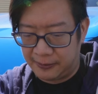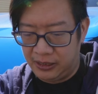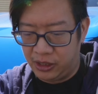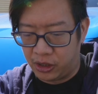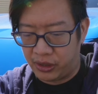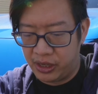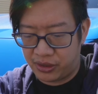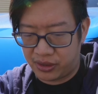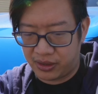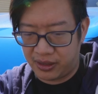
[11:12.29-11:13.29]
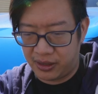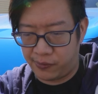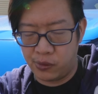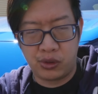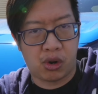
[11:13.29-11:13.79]
you know, it's,
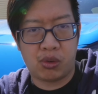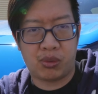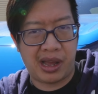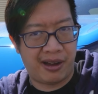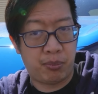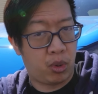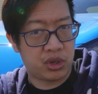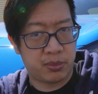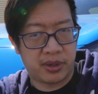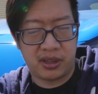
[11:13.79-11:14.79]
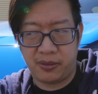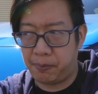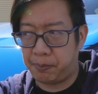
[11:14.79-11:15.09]
if you don't have Porsche money